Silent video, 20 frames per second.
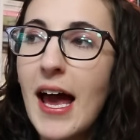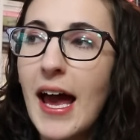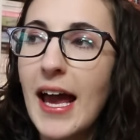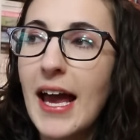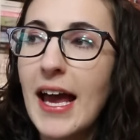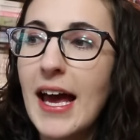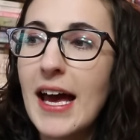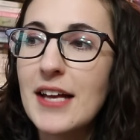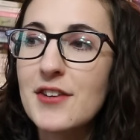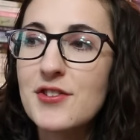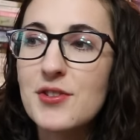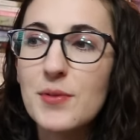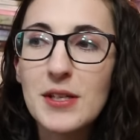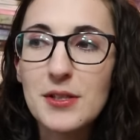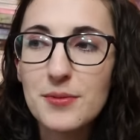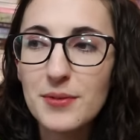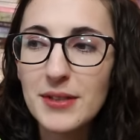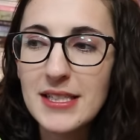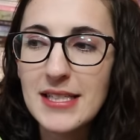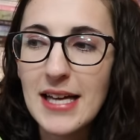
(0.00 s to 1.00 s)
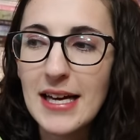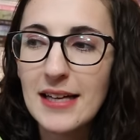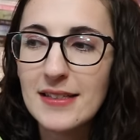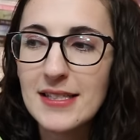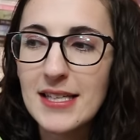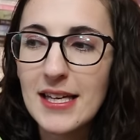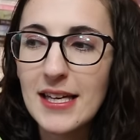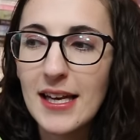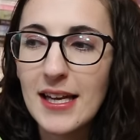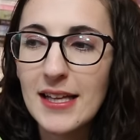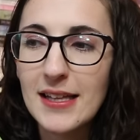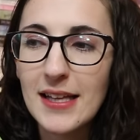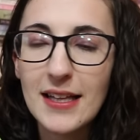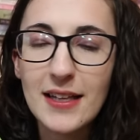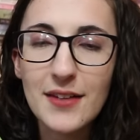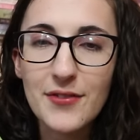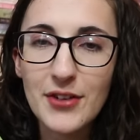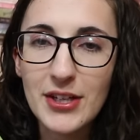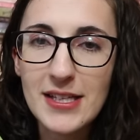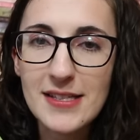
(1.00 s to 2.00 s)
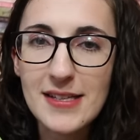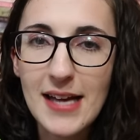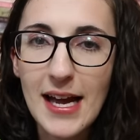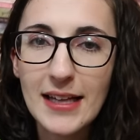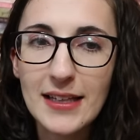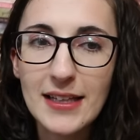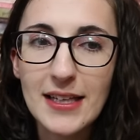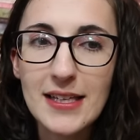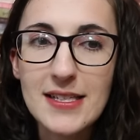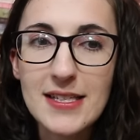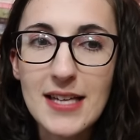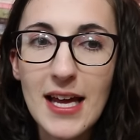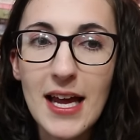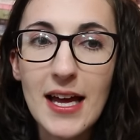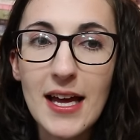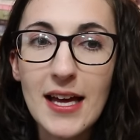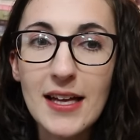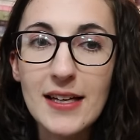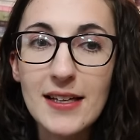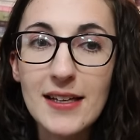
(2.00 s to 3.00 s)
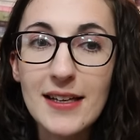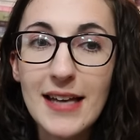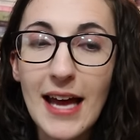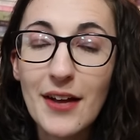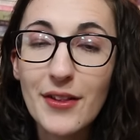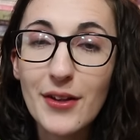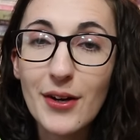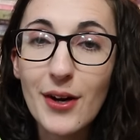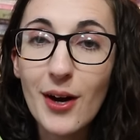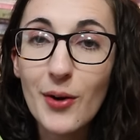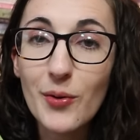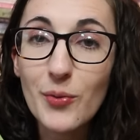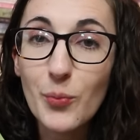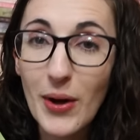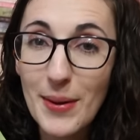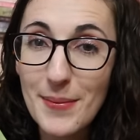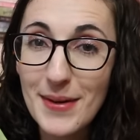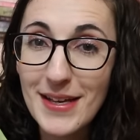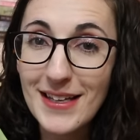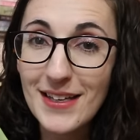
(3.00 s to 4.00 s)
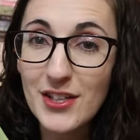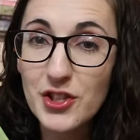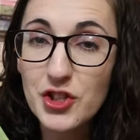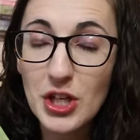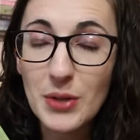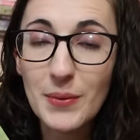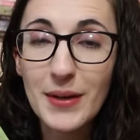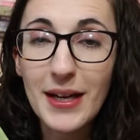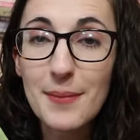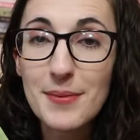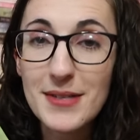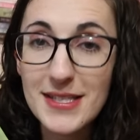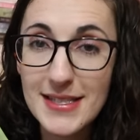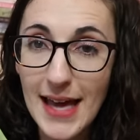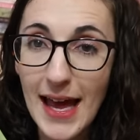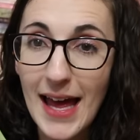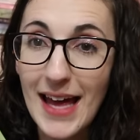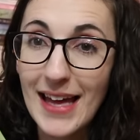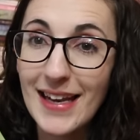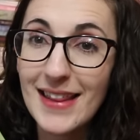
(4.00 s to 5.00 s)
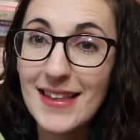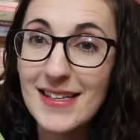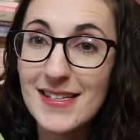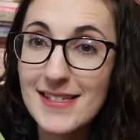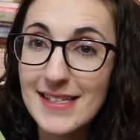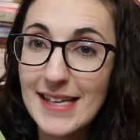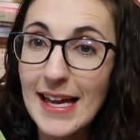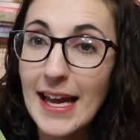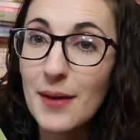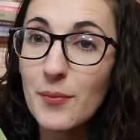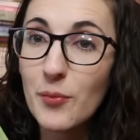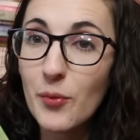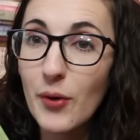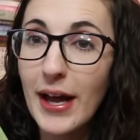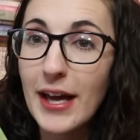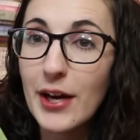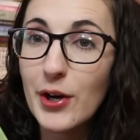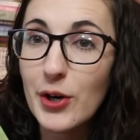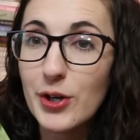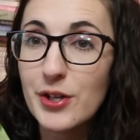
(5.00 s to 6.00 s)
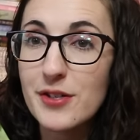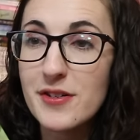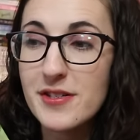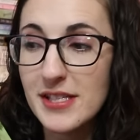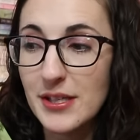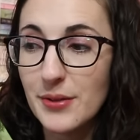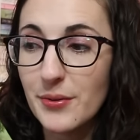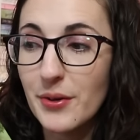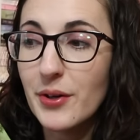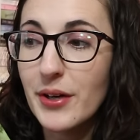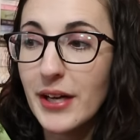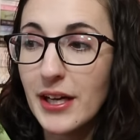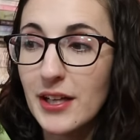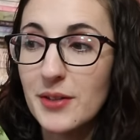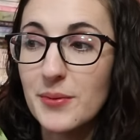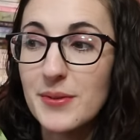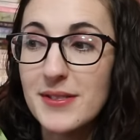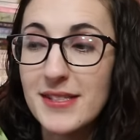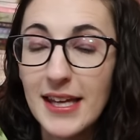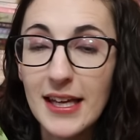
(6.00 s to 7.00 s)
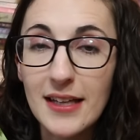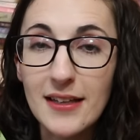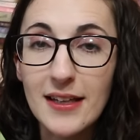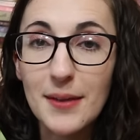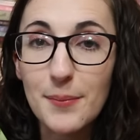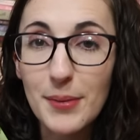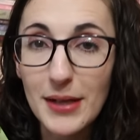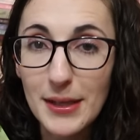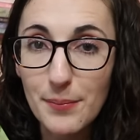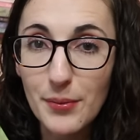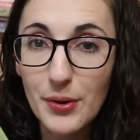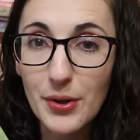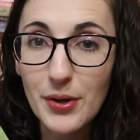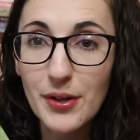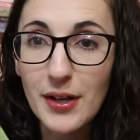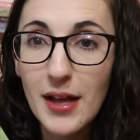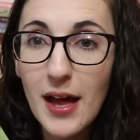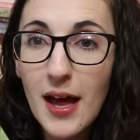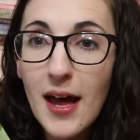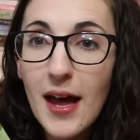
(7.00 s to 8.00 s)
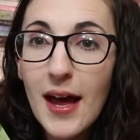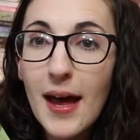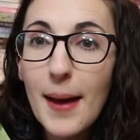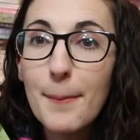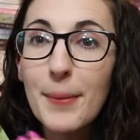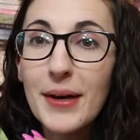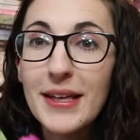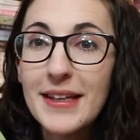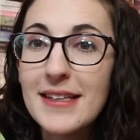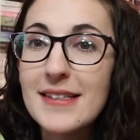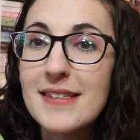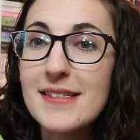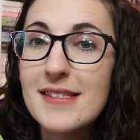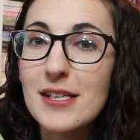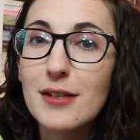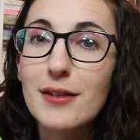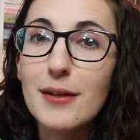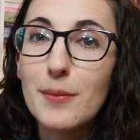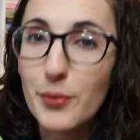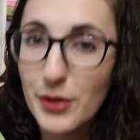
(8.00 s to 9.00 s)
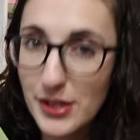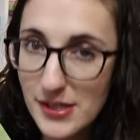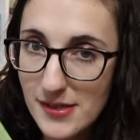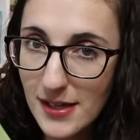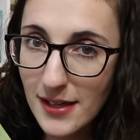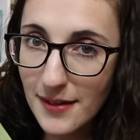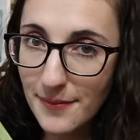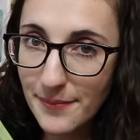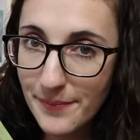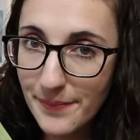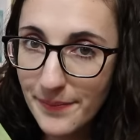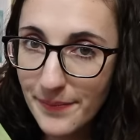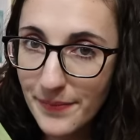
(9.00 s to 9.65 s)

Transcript: And so he's really talented. And they live on this island. And now there are women showing up dead the same way her serial killer was killing people, but he's still in prison.